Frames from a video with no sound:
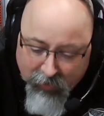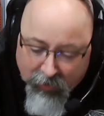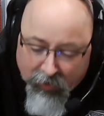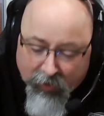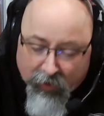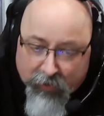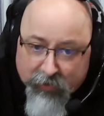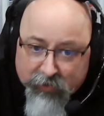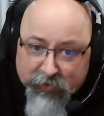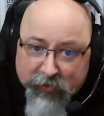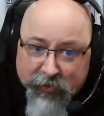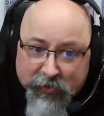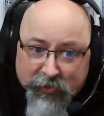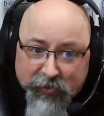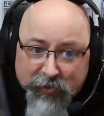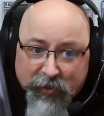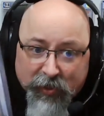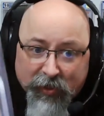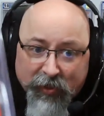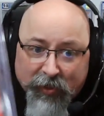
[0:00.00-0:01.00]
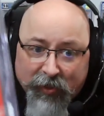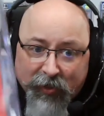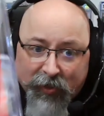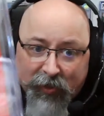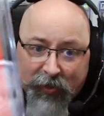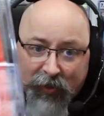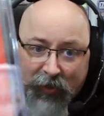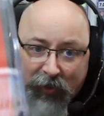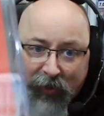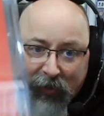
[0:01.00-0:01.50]
This is
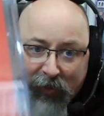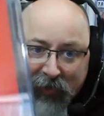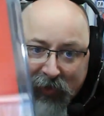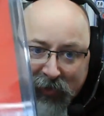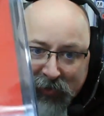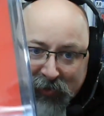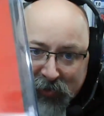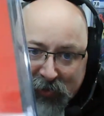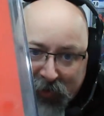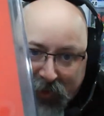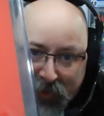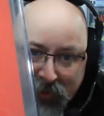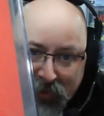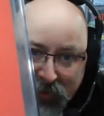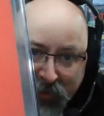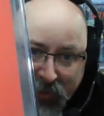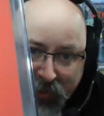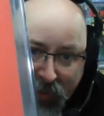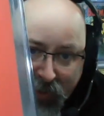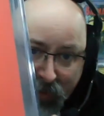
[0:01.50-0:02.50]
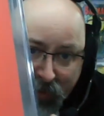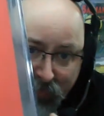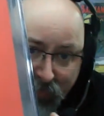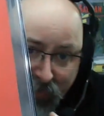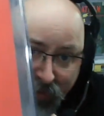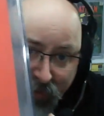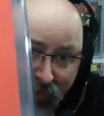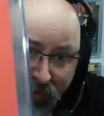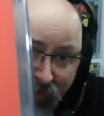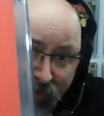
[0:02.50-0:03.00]
Strange
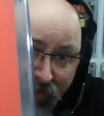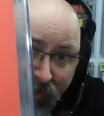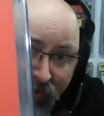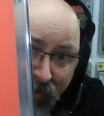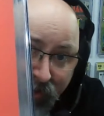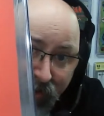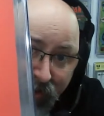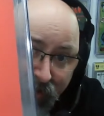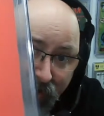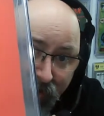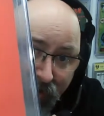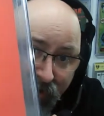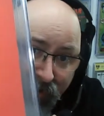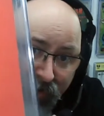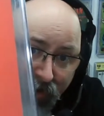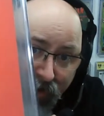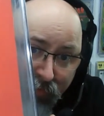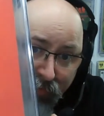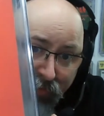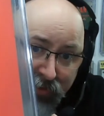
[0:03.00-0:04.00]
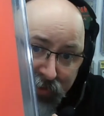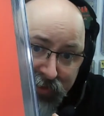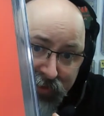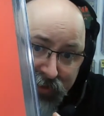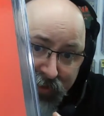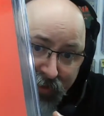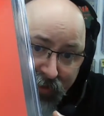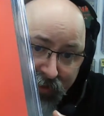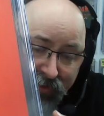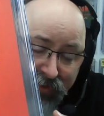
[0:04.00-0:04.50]
Academy number
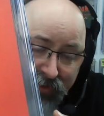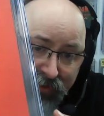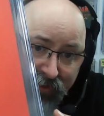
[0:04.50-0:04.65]
6.